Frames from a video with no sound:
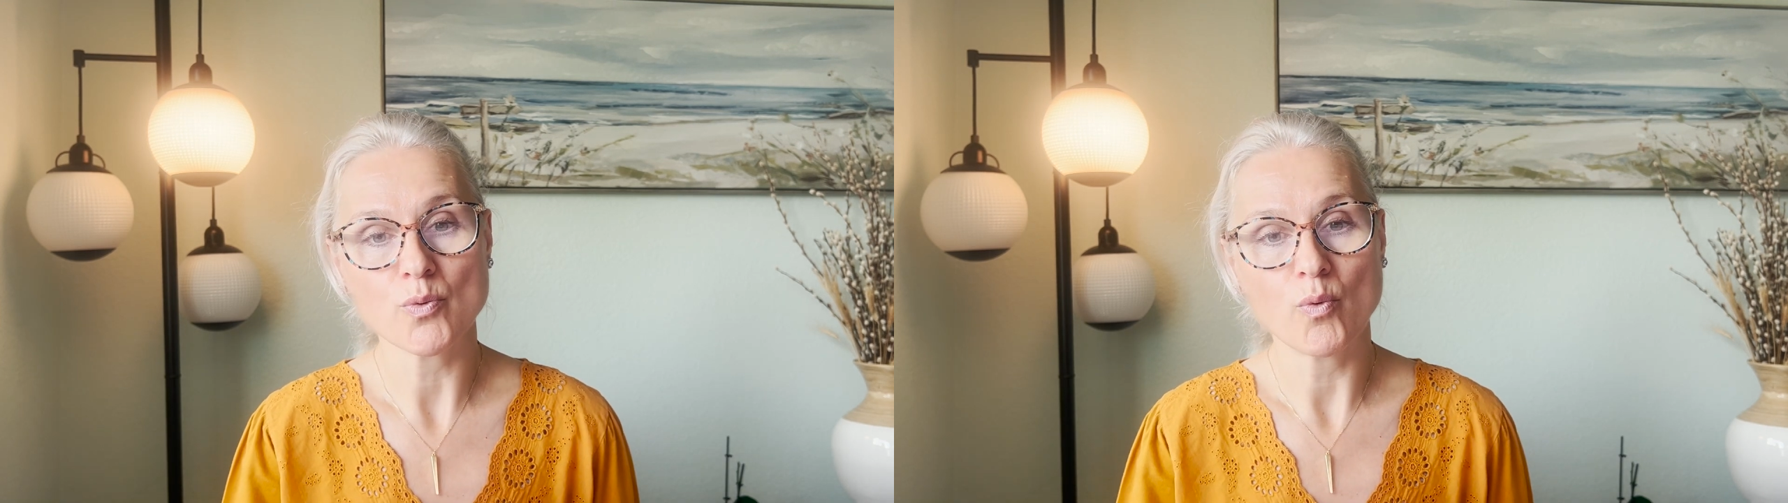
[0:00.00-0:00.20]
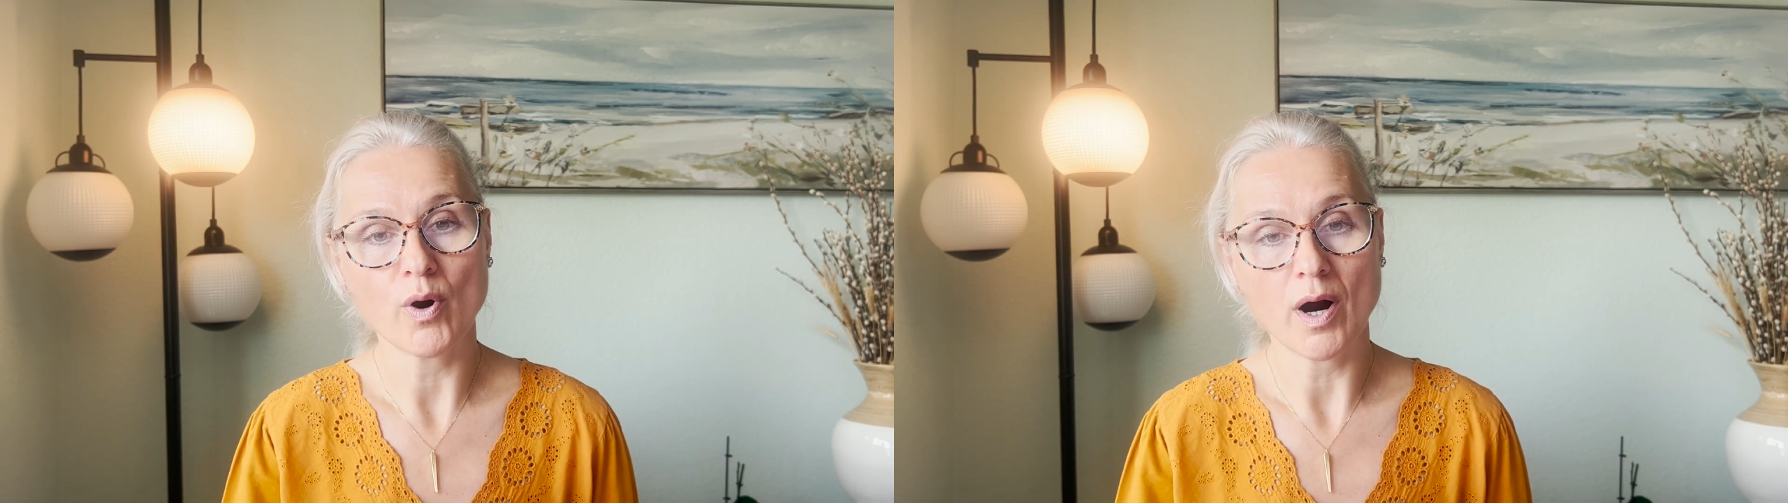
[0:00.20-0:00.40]

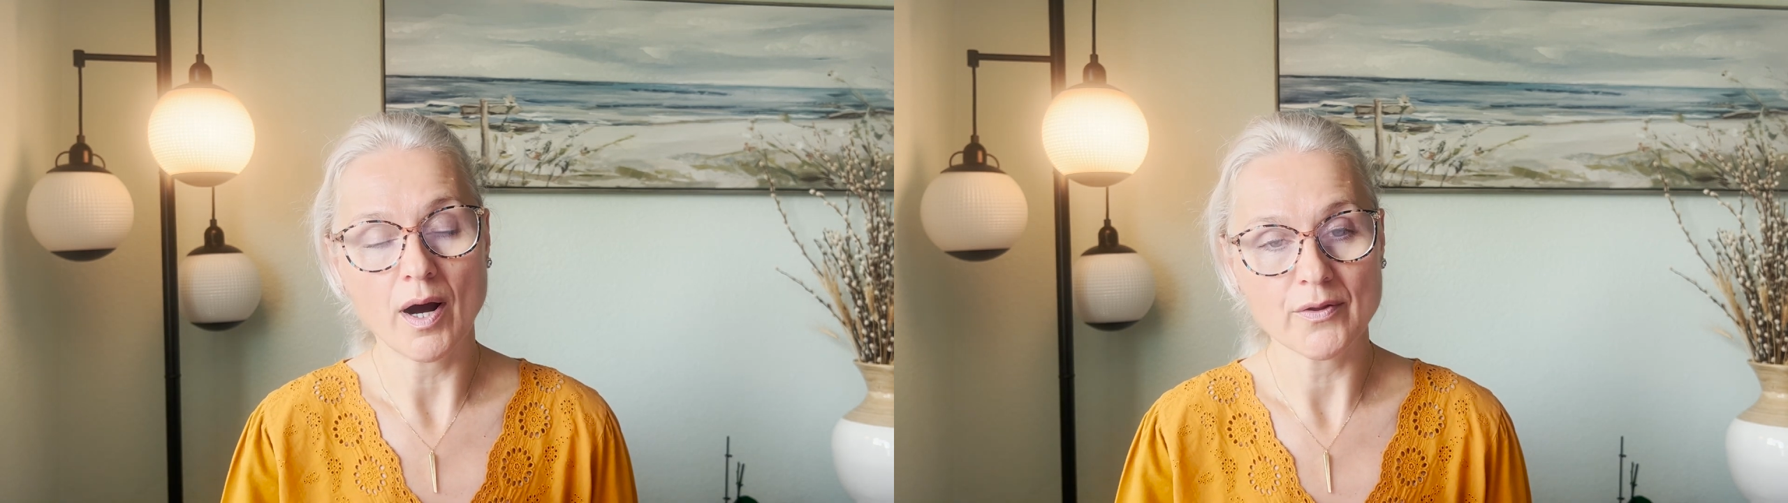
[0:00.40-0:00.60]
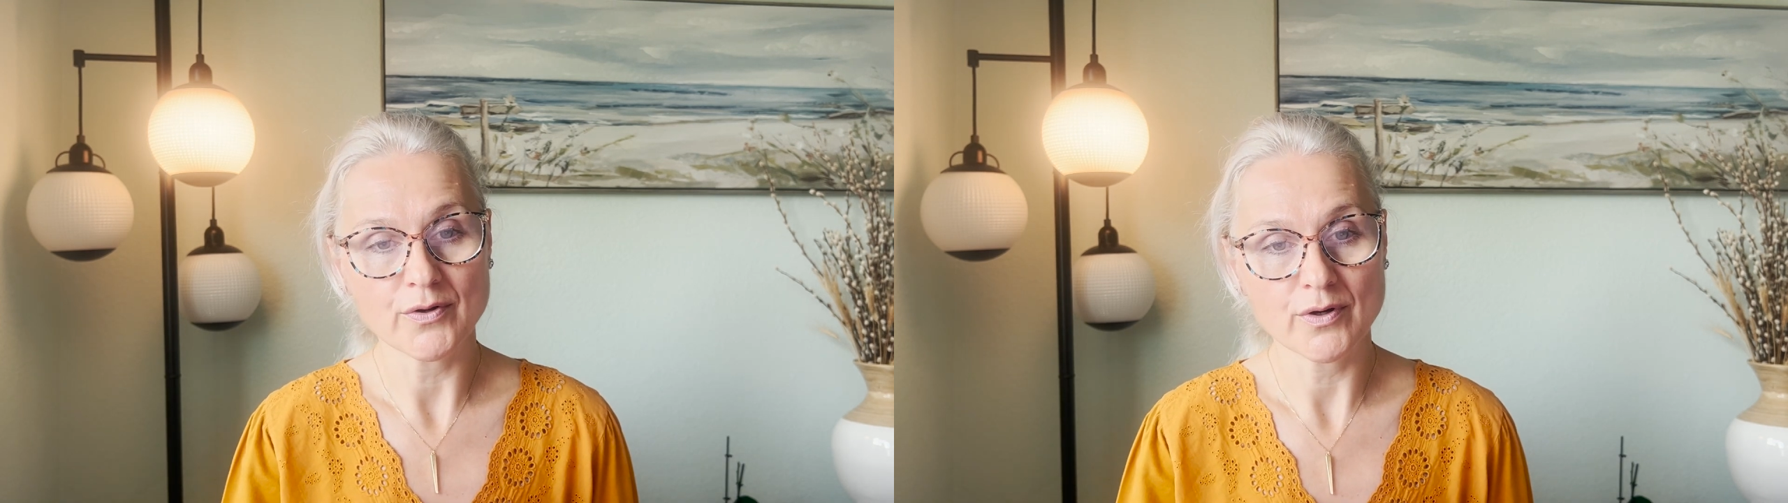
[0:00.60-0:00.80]
or
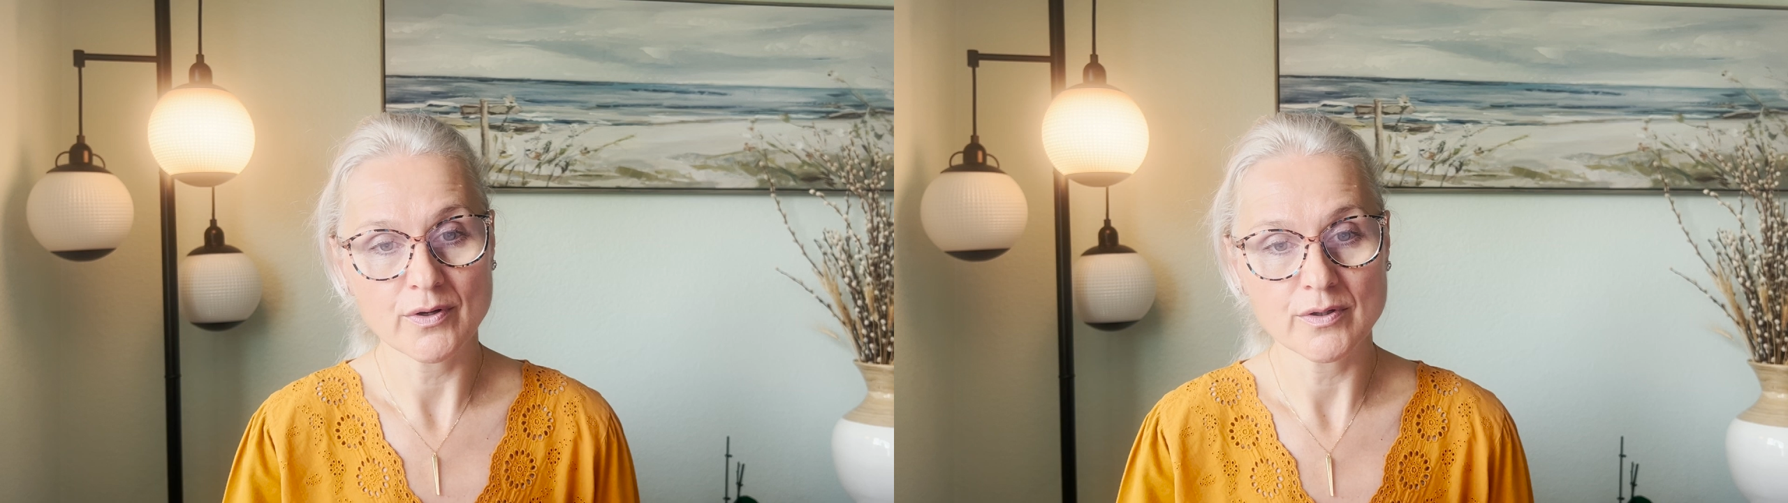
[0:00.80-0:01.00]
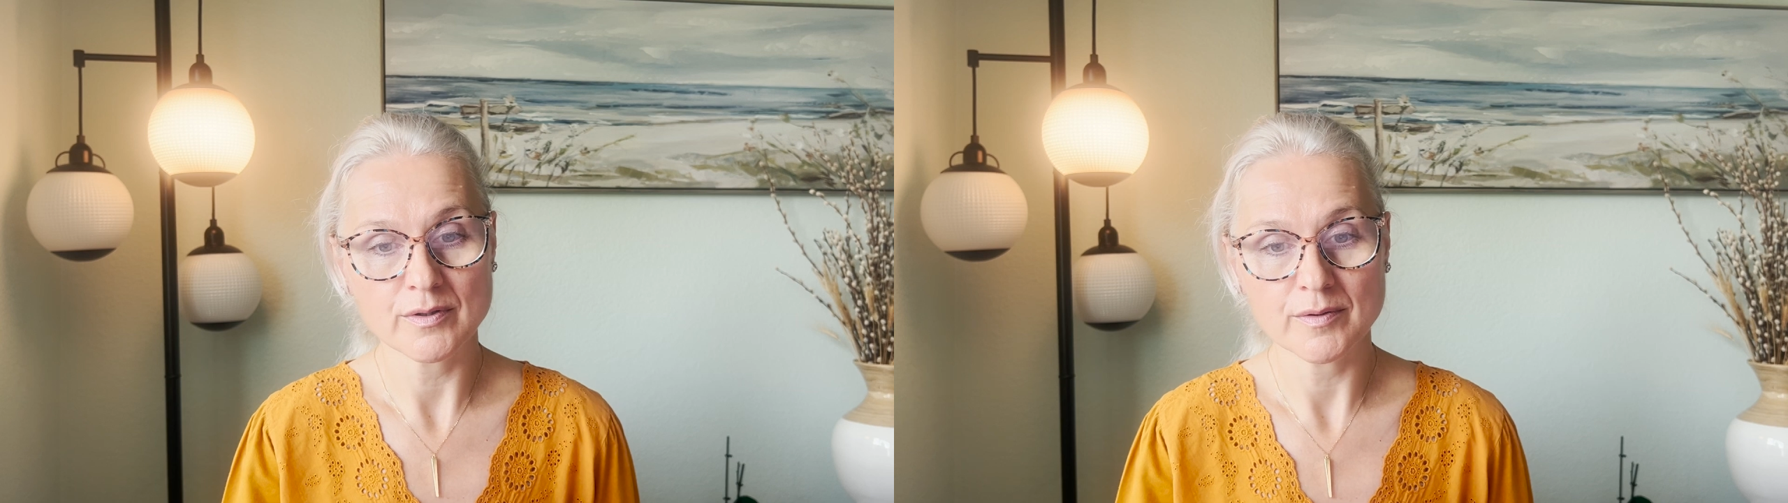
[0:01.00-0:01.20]

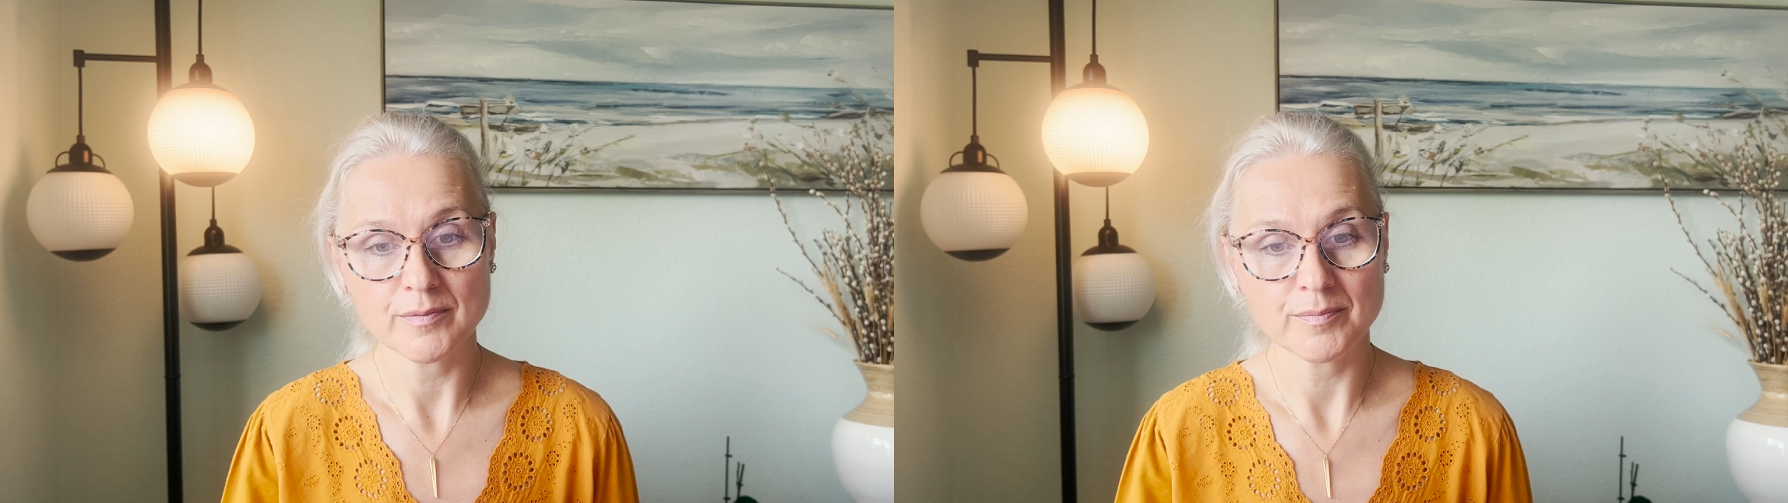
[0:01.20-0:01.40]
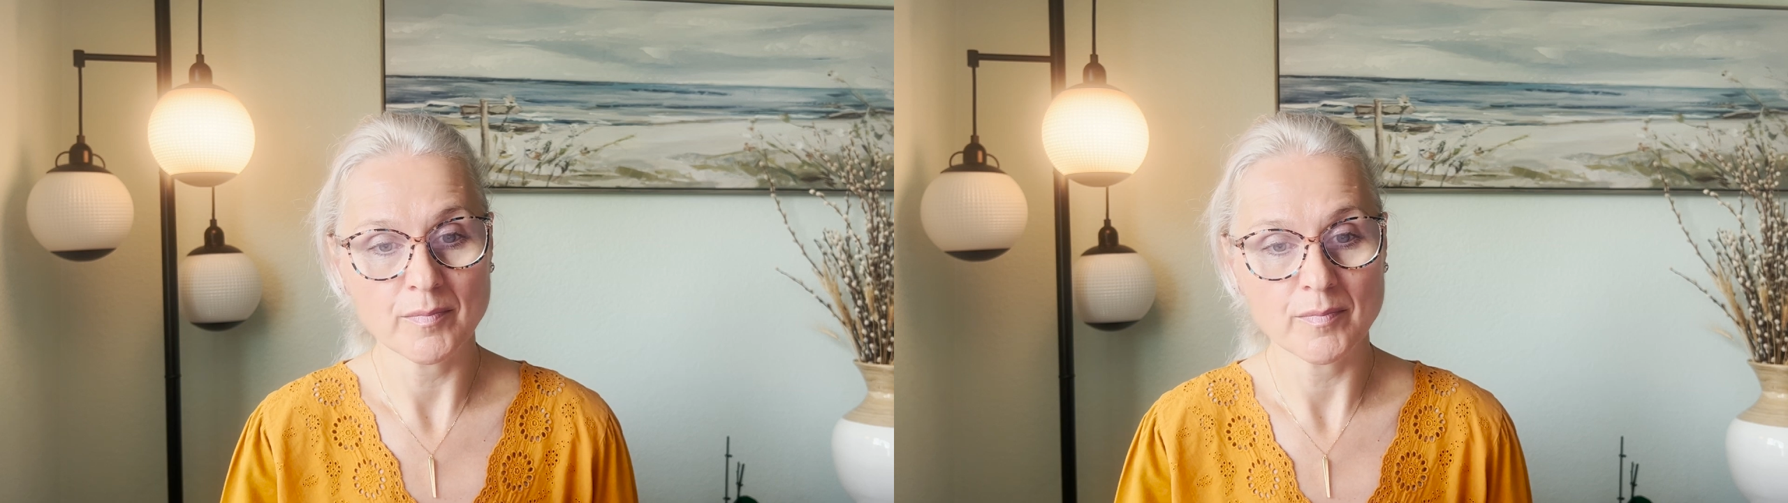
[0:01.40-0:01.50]
other